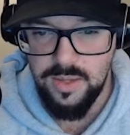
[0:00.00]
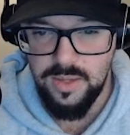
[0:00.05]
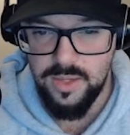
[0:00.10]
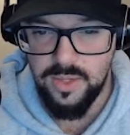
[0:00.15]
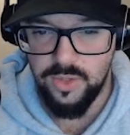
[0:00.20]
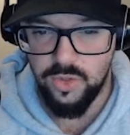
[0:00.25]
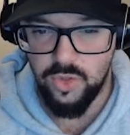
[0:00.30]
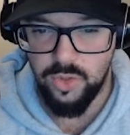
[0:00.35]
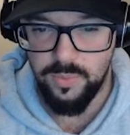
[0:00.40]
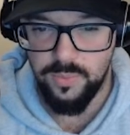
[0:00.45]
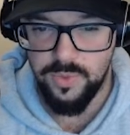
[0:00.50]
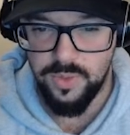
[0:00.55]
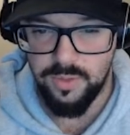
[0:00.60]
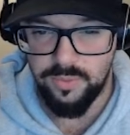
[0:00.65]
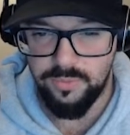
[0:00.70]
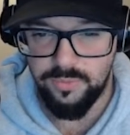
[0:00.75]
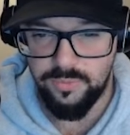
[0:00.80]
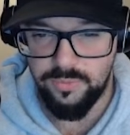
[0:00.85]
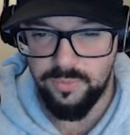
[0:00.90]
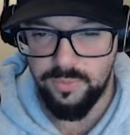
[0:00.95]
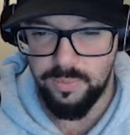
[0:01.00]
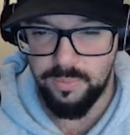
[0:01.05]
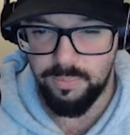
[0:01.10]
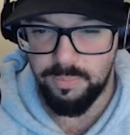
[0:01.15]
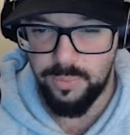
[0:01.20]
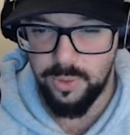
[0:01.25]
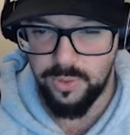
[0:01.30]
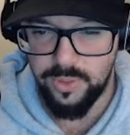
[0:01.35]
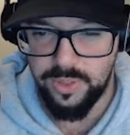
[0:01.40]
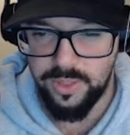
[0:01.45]
in terms of
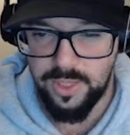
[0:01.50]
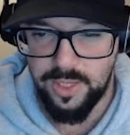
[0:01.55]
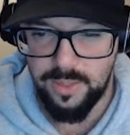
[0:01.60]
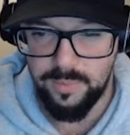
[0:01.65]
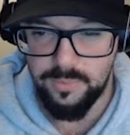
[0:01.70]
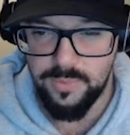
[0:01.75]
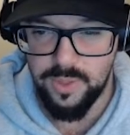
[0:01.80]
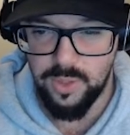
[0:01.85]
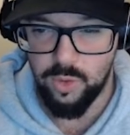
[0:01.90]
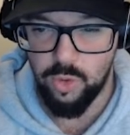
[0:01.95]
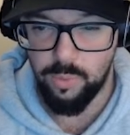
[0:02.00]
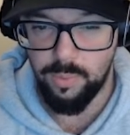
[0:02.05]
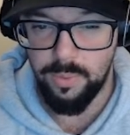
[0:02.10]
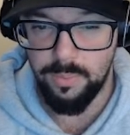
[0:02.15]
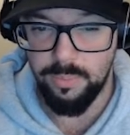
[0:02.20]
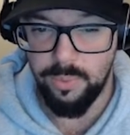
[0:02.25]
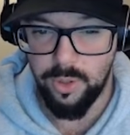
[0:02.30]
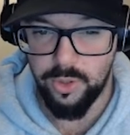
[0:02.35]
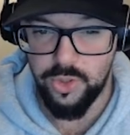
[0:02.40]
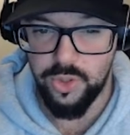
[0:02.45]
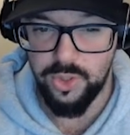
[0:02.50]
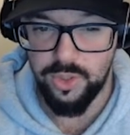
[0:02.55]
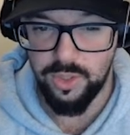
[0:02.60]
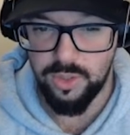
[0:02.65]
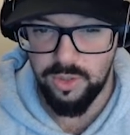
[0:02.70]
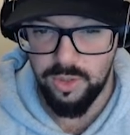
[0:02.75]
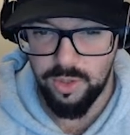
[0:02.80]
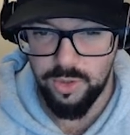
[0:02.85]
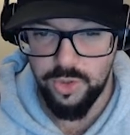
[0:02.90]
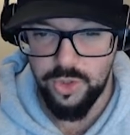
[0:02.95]
building games that incorporate blockchain
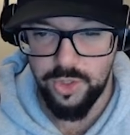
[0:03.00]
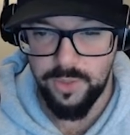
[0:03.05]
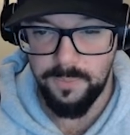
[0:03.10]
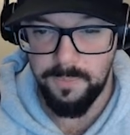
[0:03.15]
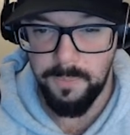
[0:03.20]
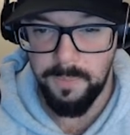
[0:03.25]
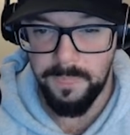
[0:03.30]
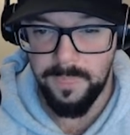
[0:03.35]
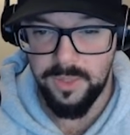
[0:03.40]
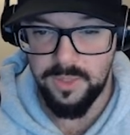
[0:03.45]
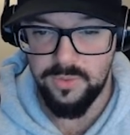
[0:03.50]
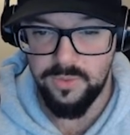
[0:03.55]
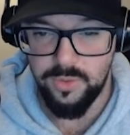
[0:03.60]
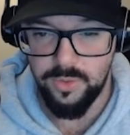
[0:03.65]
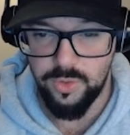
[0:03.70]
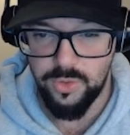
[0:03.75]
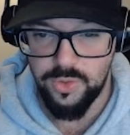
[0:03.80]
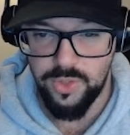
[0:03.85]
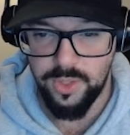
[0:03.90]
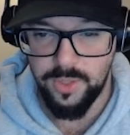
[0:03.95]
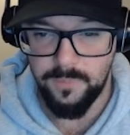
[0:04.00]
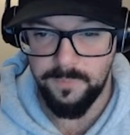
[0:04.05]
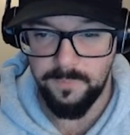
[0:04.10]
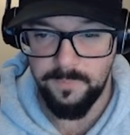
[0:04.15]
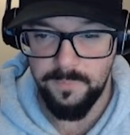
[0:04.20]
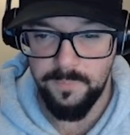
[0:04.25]
technology. It's very interesting.